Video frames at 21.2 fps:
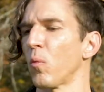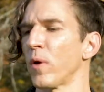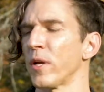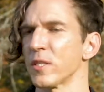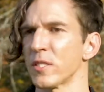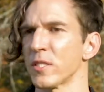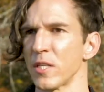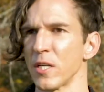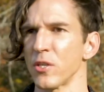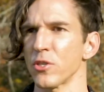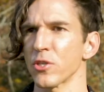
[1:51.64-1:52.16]
we
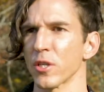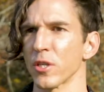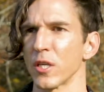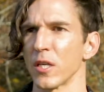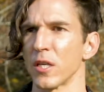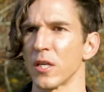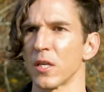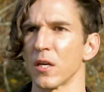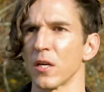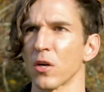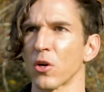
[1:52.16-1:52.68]

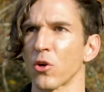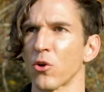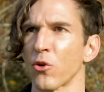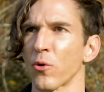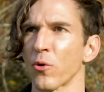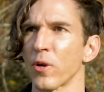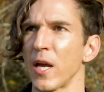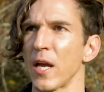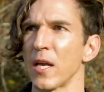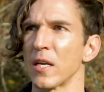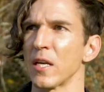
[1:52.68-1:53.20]
essentially
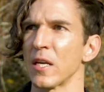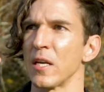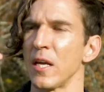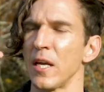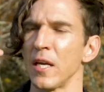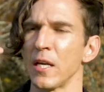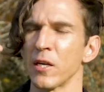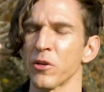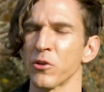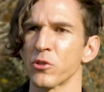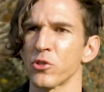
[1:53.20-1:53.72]
create an
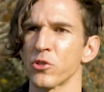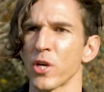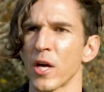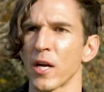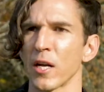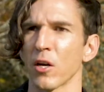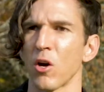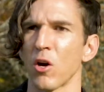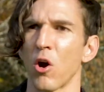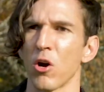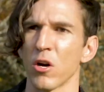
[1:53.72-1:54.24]

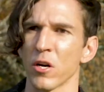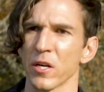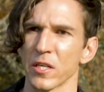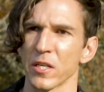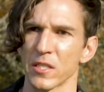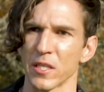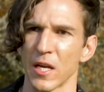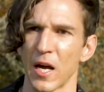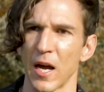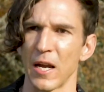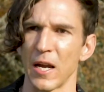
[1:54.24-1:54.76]
energetic
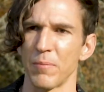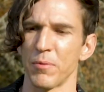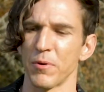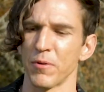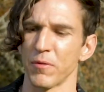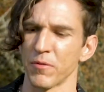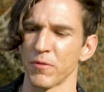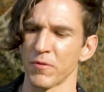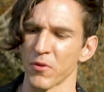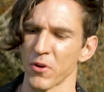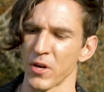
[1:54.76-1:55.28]
archetype
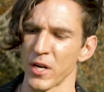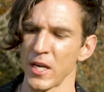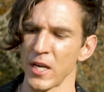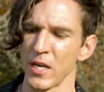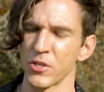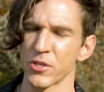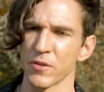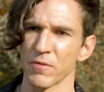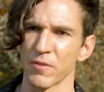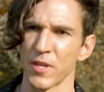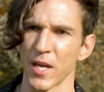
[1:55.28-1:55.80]
for
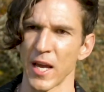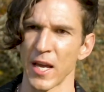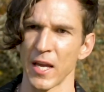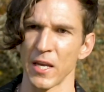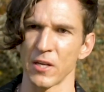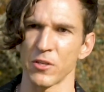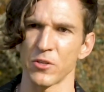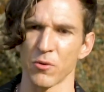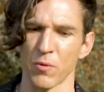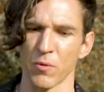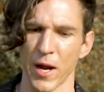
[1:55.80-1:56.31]
each of the
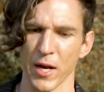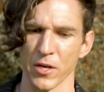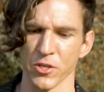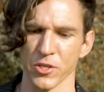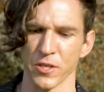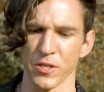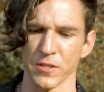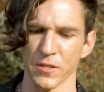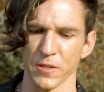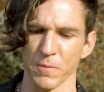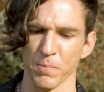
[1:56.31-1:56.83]
8
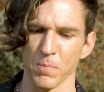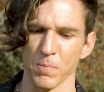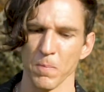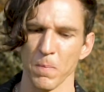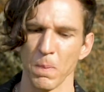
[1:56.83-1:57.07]
directions.